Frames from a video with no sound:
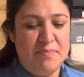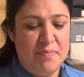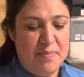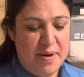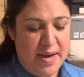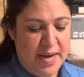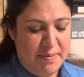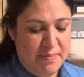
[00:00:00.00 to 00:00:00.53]

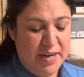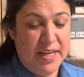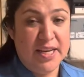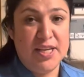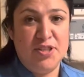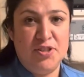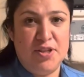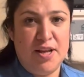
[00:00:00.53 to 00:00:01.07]
my
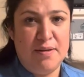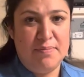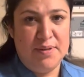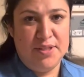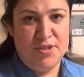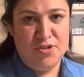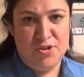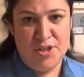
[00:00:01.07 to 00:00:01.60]
medication
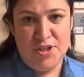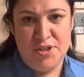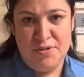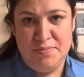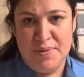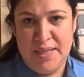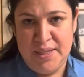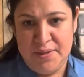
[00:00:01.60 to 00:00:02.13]
administration
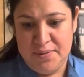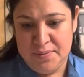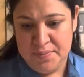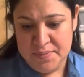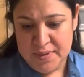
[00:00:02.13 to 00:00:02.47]
video.